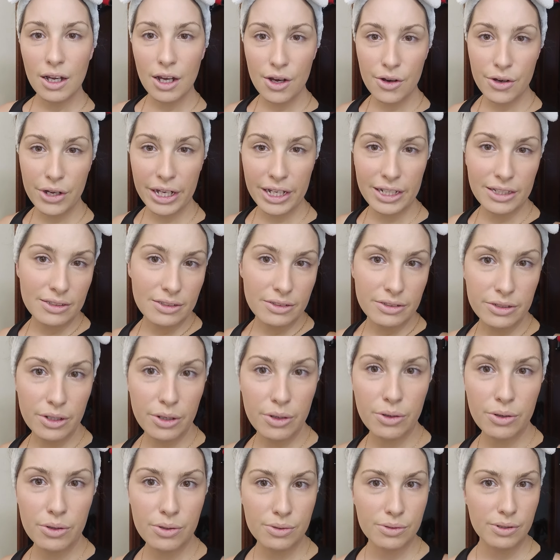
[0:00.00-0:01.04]
Okay,
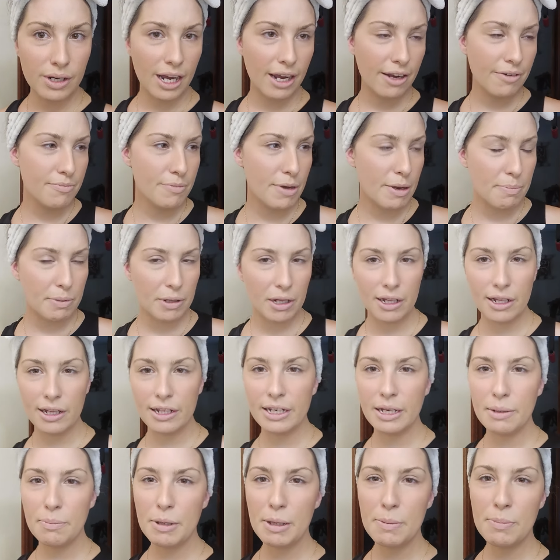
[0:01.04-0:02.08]
so I've met
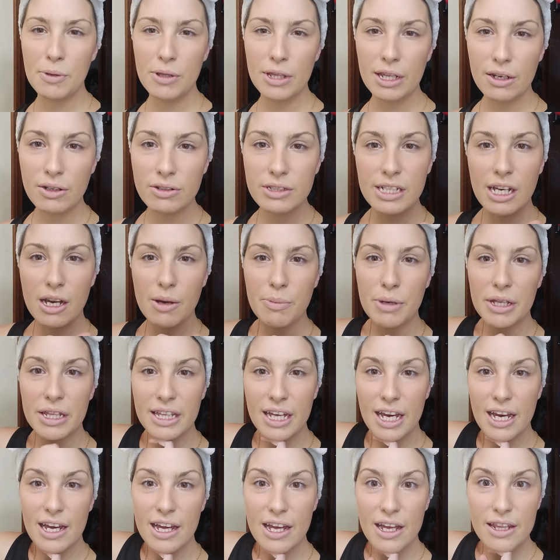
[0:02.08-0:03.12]
plenty of people that will tell me
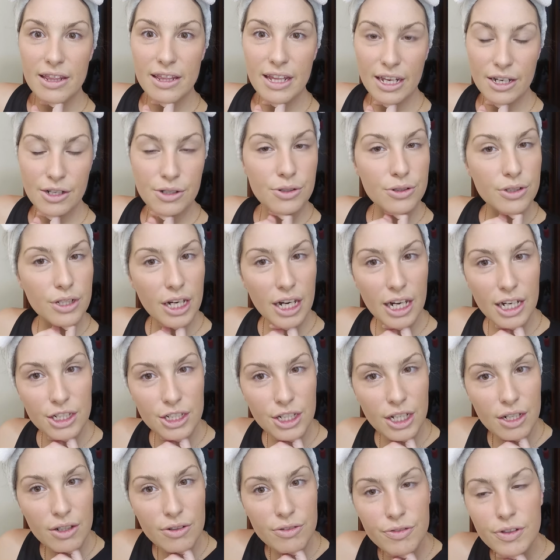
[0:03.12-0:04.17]
that they do their
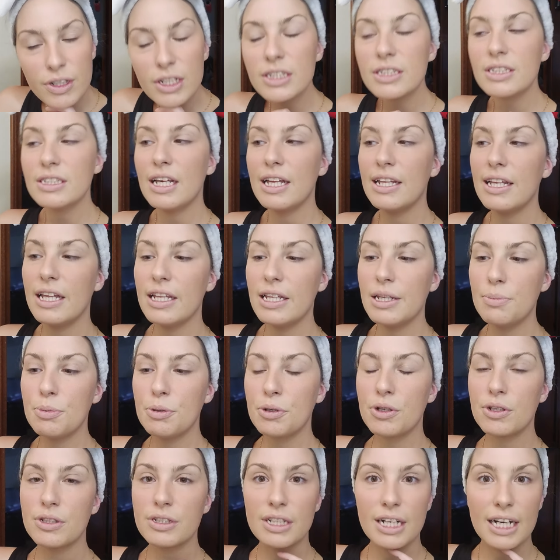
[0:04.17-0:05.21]
eyeshadow first, and then they
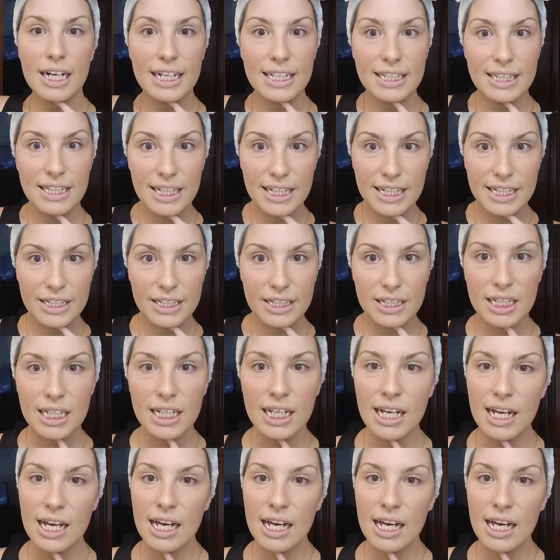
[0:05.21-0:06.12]
put on their eyeliner.